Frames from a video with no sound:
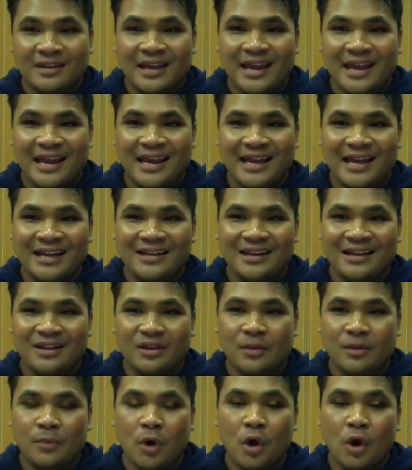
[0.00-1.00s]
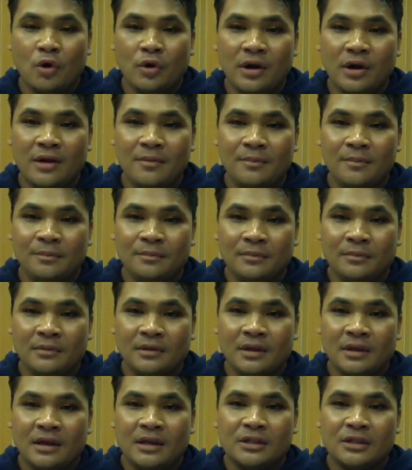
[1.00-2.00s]
And the program
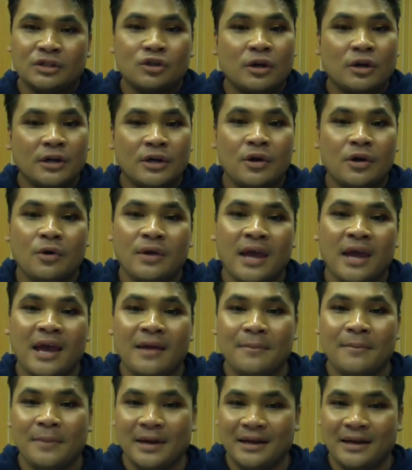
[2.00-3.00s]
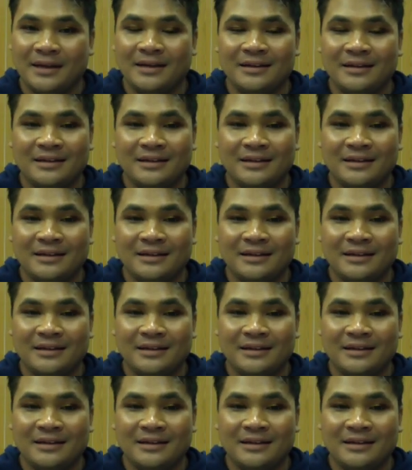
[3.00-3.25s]
started okay, but